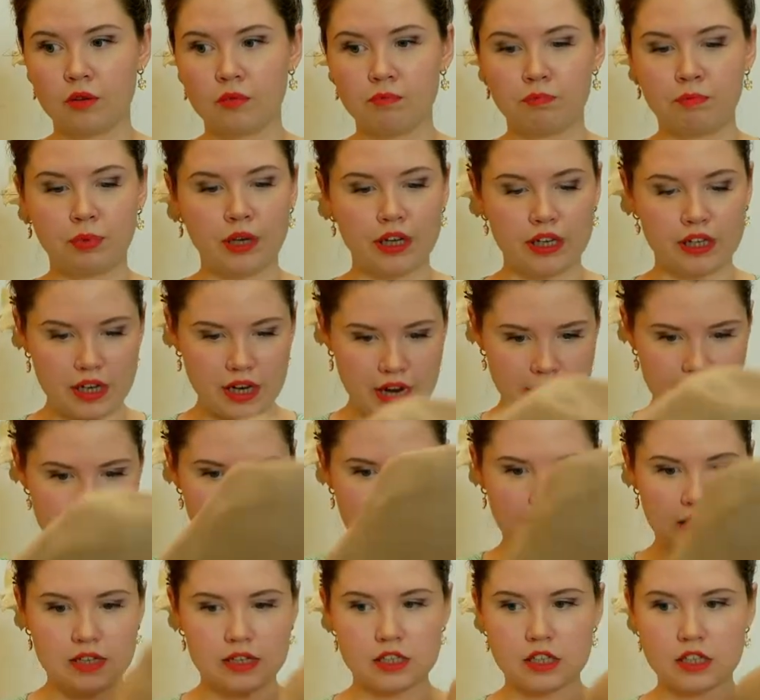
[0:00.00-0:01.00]
but
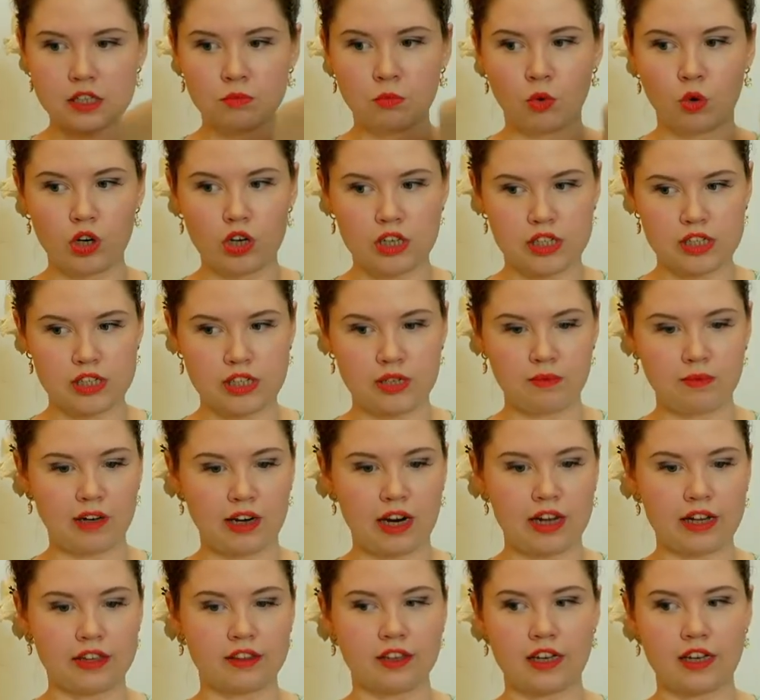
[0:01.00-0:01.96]
a smaller steamer like